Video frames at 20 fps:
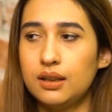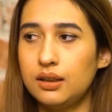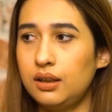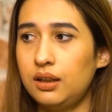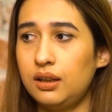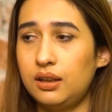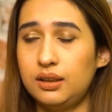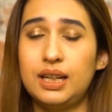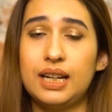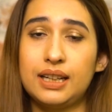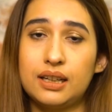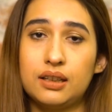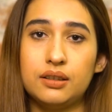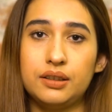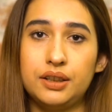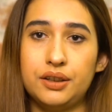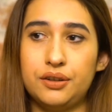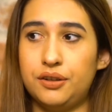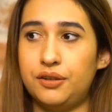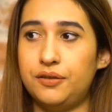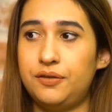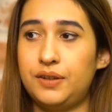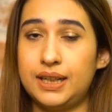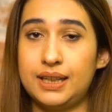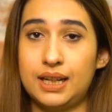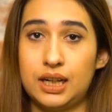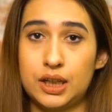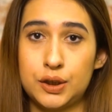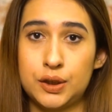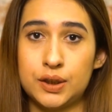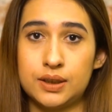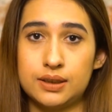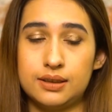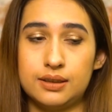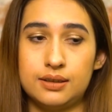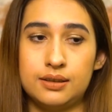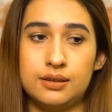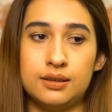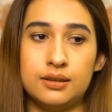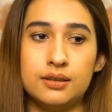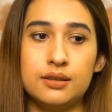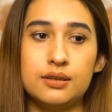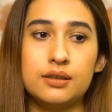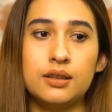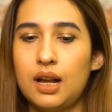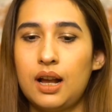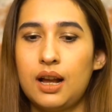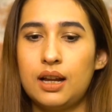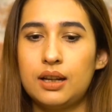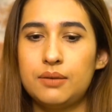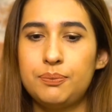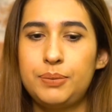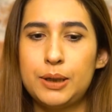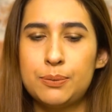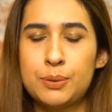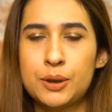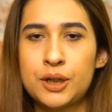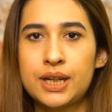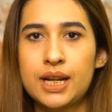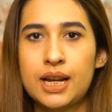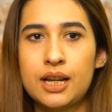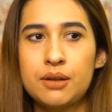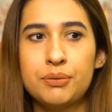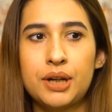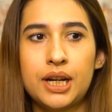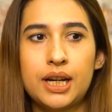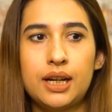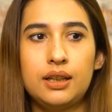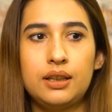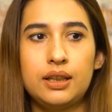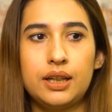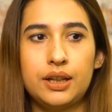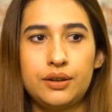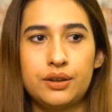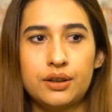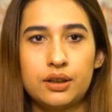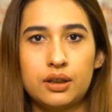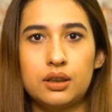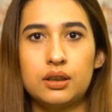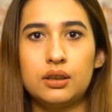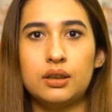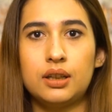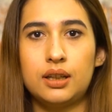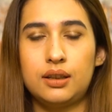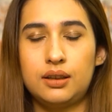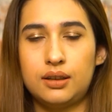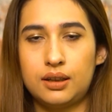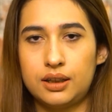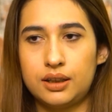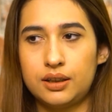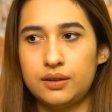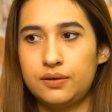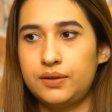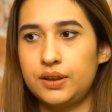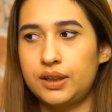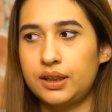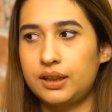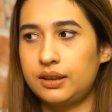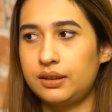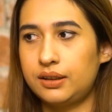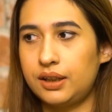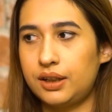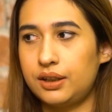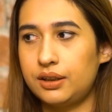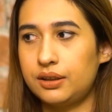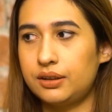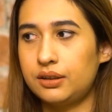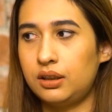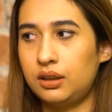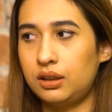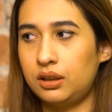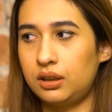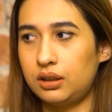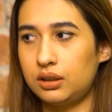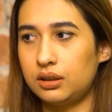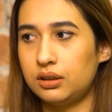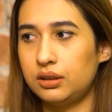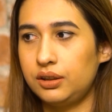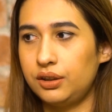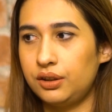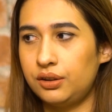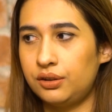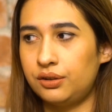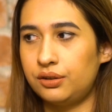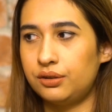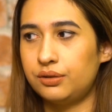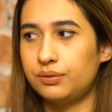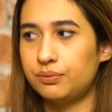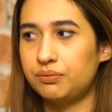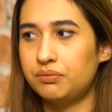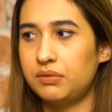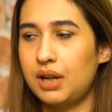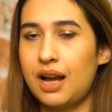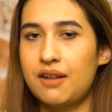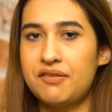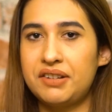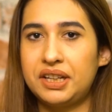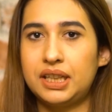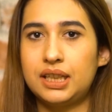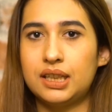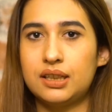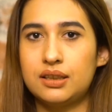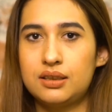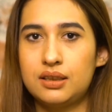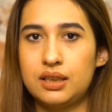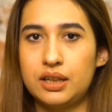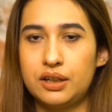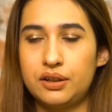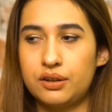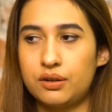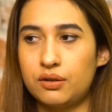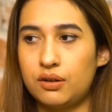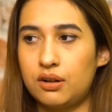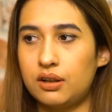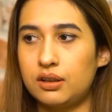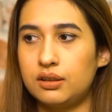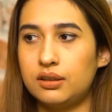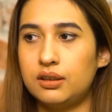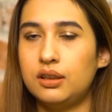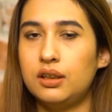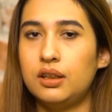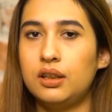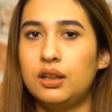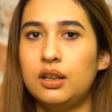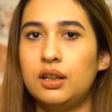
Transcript: uh, like you know financial assistance and people are getting married later in life they're, they're uh, you know having kids later on